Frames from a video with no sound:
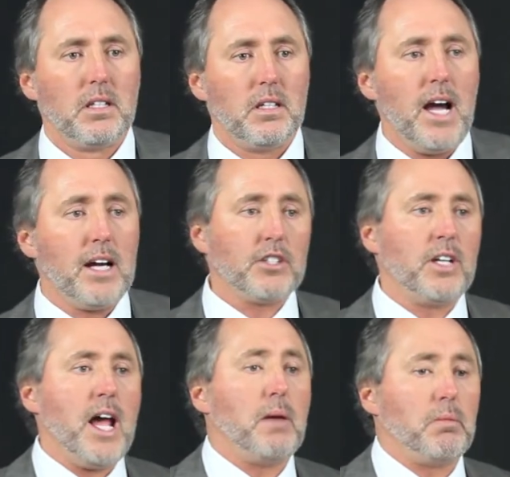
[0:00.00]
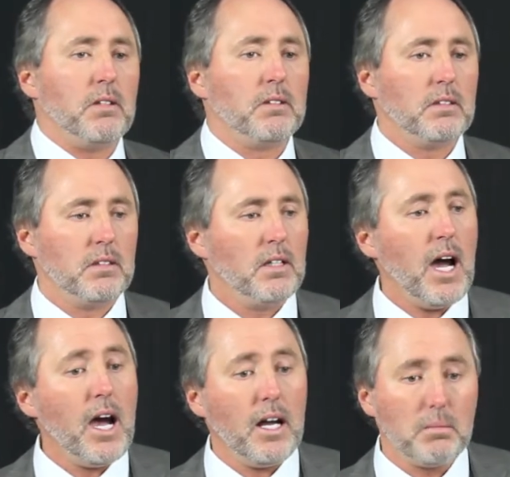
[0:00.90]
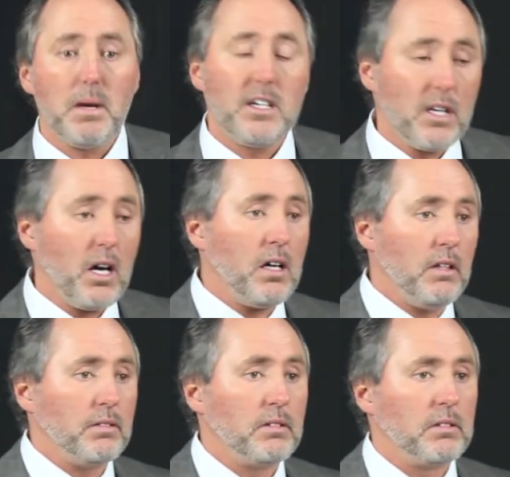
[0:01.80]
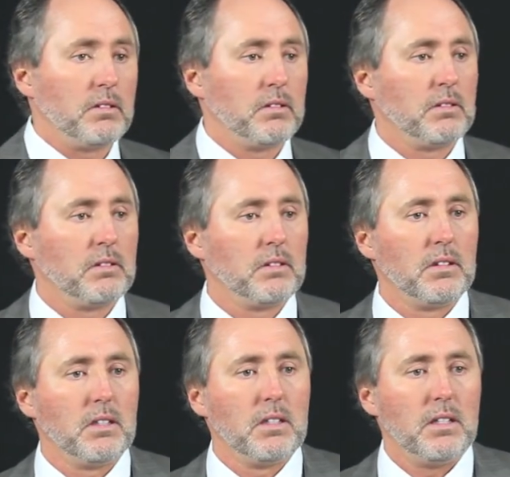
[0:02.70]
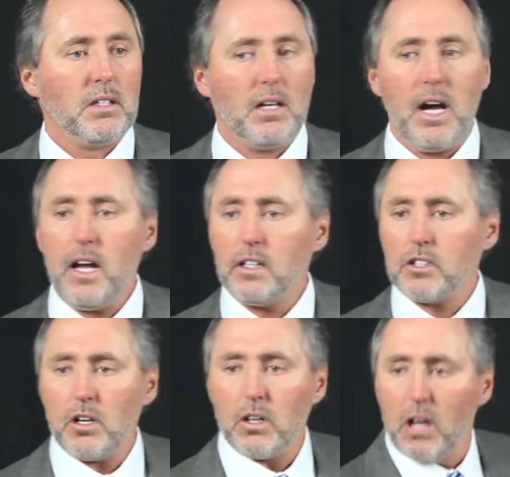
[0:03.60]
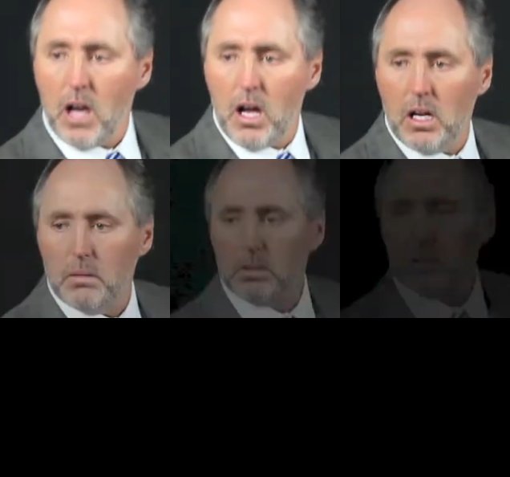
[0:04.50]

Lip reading: Like a snapper, I had to be tough. I had to turtle up.